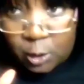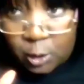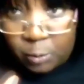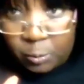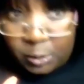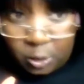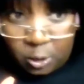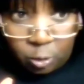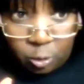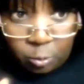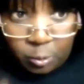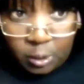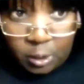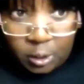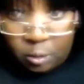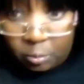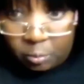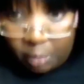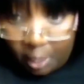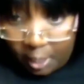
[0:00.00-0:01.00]
do it,
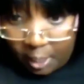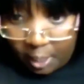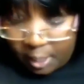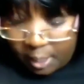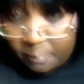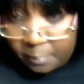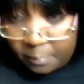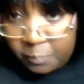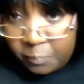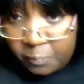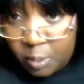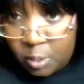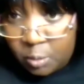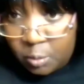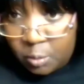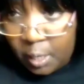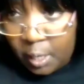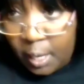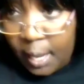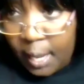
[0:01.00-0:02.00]
okay?
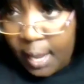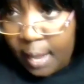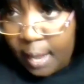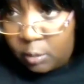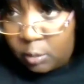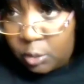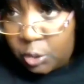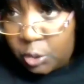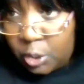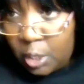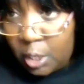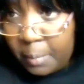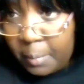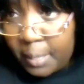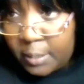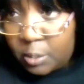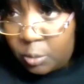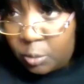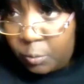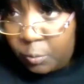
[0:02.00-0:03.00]
And I have to share
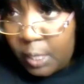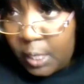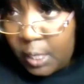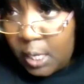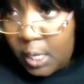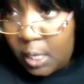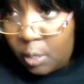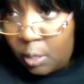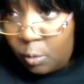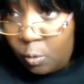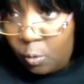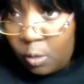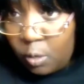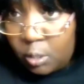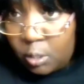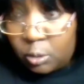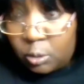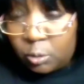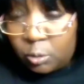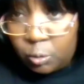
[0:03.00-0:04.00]
my screen in
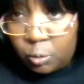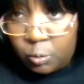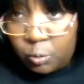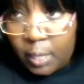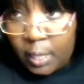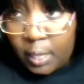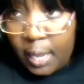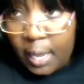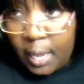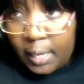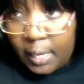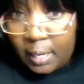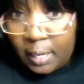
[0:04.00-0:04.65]
order to do that.